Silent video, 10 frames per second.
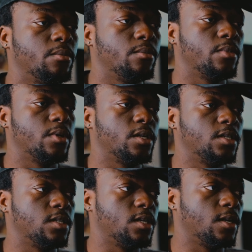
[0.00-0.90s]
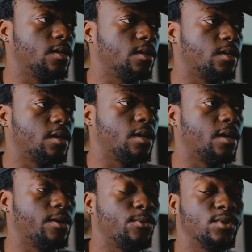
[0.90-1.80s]
But yeah,
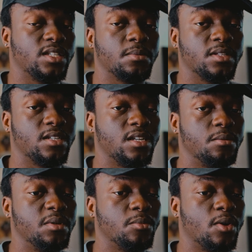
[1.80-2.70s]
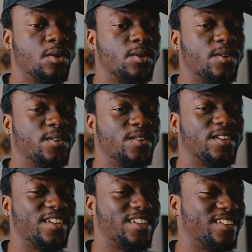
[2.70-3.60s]
I was expecting a little bit more,
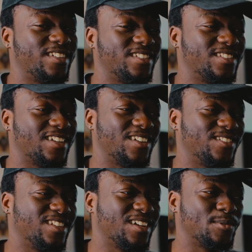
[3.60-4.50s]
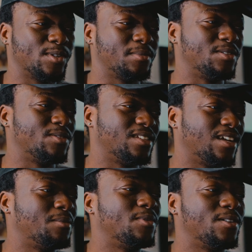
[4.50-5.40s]
and I don't think I'm gonna be doing
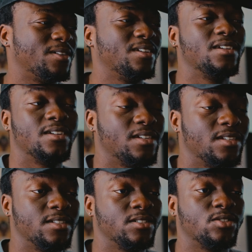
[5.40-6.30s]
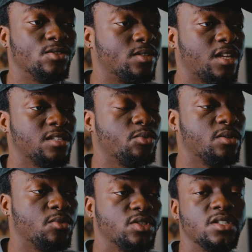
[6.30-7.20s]
that. But so that's pretty
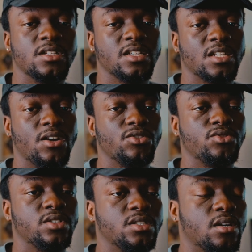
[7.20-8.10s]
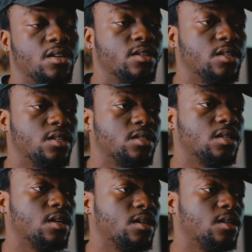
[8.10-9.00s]
much it. That's how you install
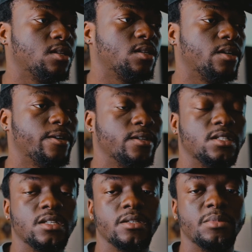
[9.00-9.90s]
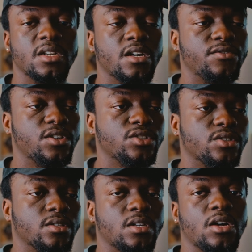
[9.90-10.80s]
the beta
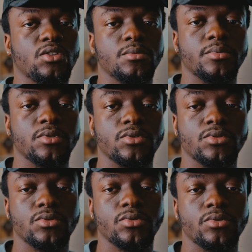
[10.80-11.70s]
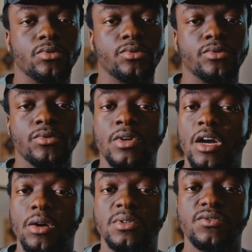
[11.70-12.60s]
version. I hope
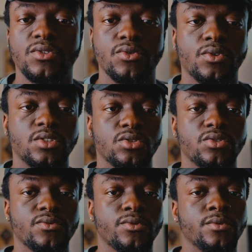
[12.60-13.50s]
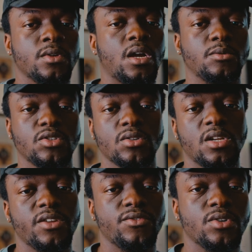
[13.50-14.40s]
this video was useful. I'm just gonna
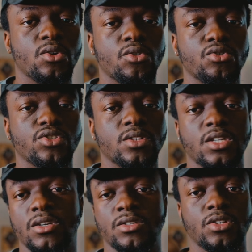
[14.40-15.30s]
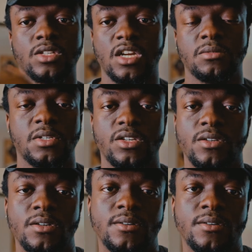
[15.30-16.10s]
leave you a conclusion here. Just catch me here.